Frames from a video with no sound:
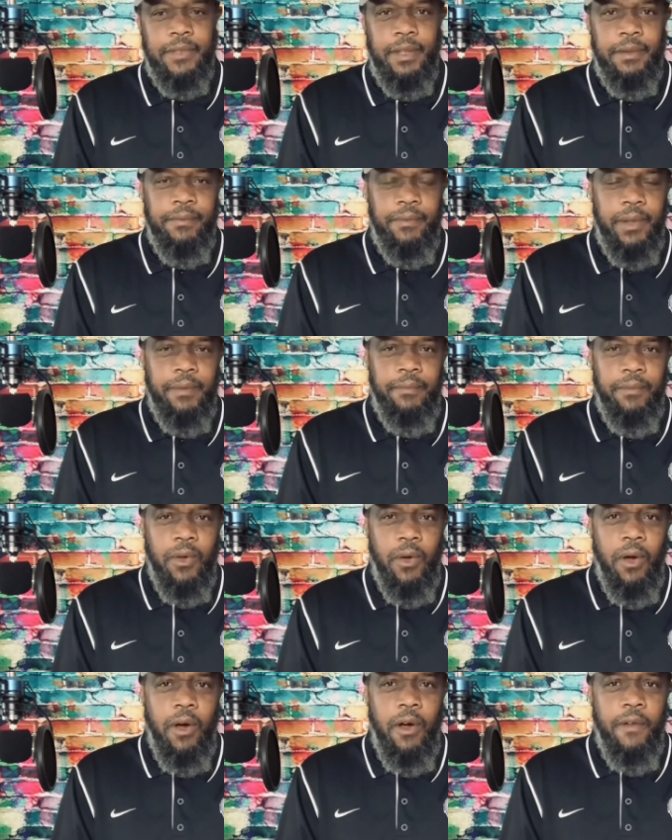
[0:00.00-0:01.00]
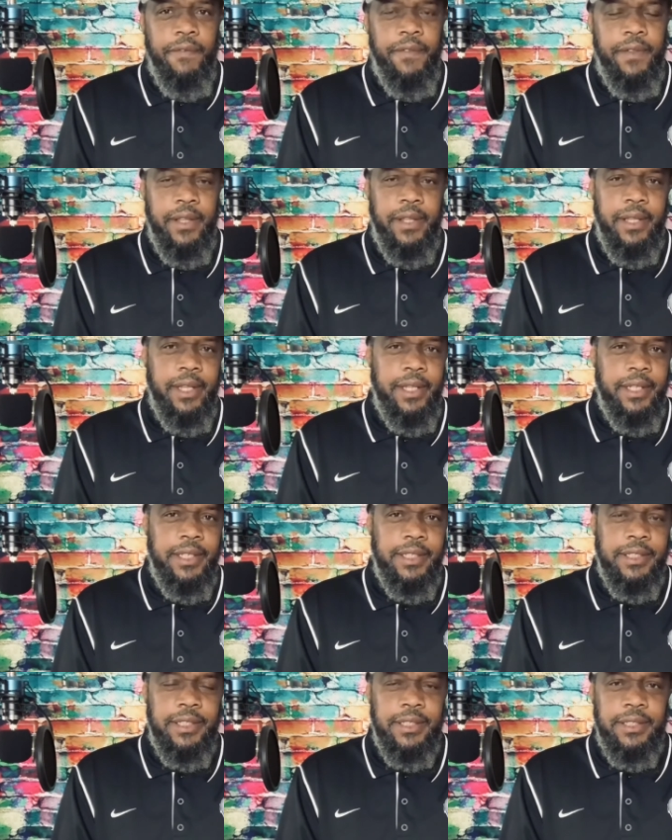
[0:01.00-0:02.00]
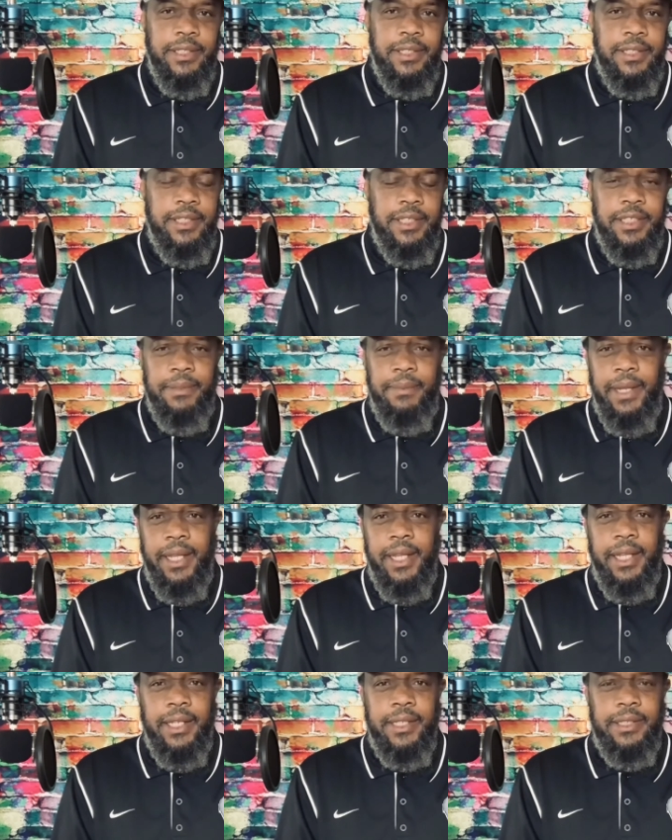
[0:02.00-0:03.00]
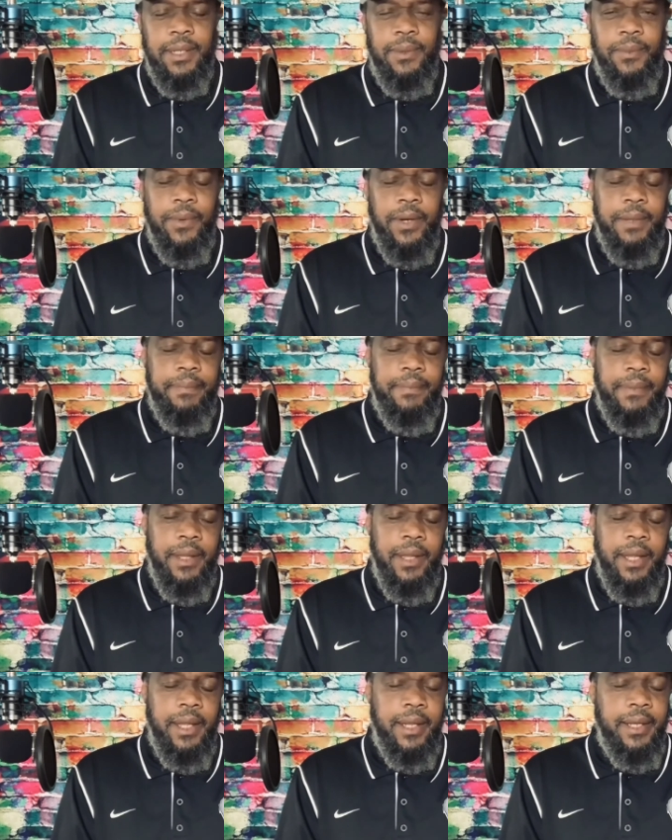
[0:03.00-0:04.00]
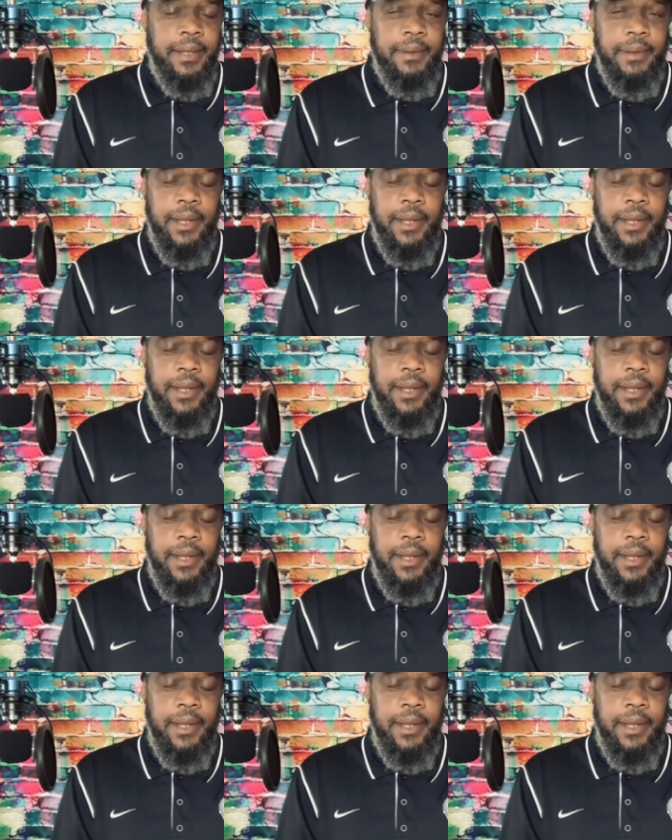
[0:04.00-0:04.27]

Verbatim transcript: involved in, in his decision making somewhat and.